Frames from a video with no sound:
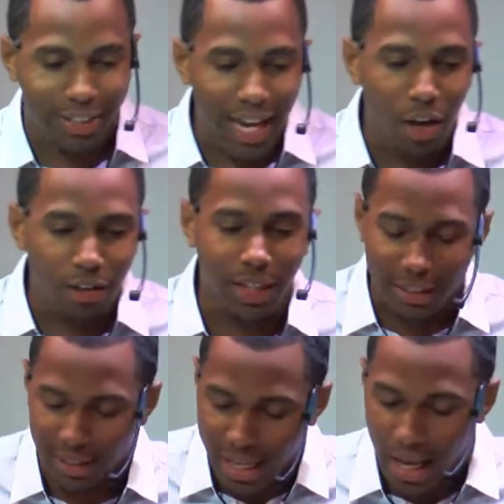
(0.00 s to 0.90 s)
tells
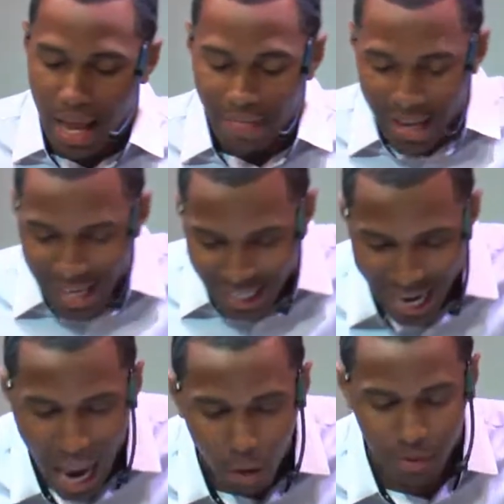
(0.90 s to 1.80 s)
us they, they
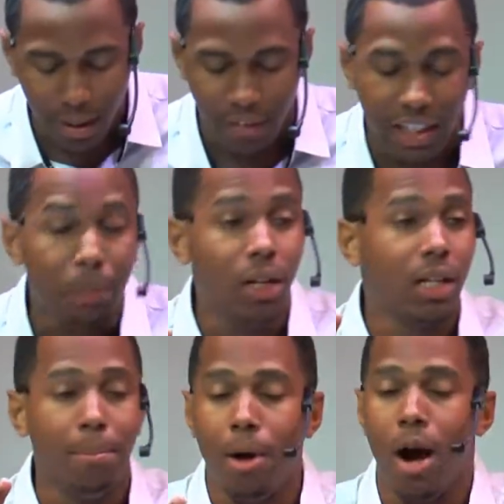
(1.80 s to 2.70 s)
encountered this, but
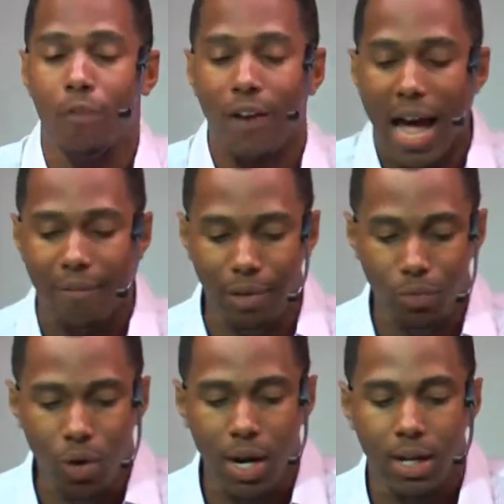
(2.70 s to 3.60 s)
look at Mark 5
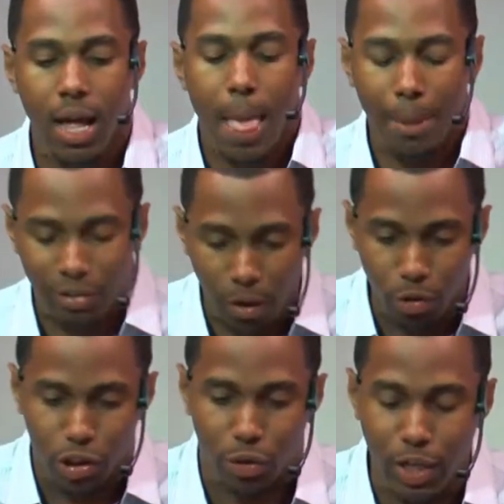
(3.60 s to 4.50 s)
and 1. This on
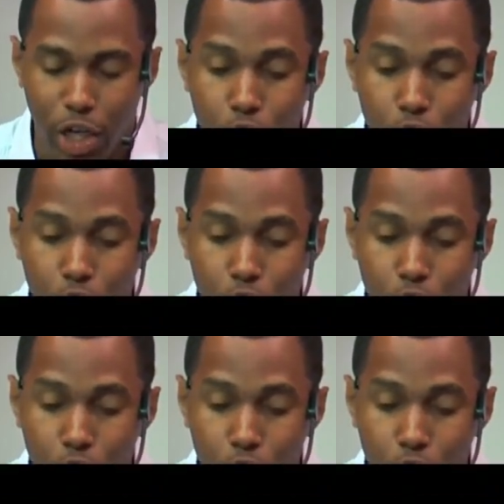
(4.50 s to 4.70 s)
the screen,